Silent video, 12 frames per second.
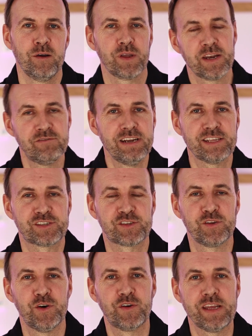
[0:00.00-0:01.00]
We're going to read a
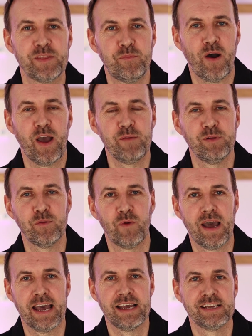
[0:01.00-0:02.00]
story in the Bible
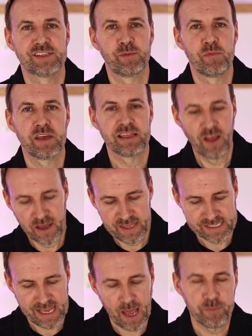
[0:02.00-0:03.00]
where something like
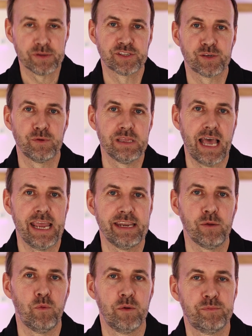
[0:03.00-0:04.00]
this happened to a
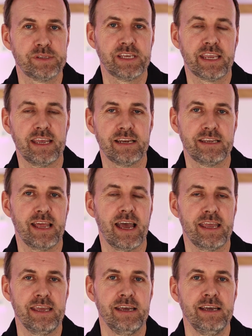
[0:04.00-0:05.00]
lady one particular
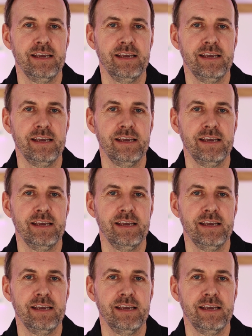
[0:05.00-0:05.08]
day.